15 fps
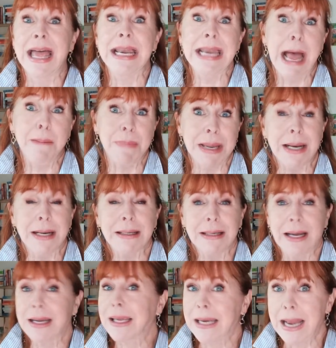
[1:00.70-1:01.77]
and napping.
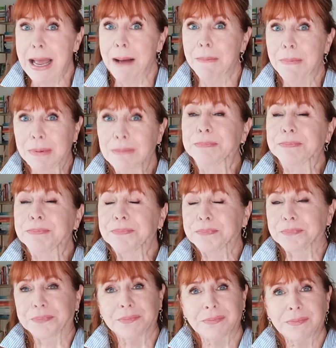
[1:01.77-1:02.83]
I can nap.
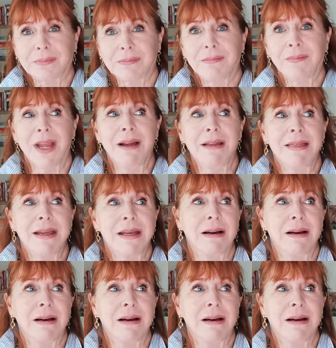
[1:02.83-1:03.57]
I think,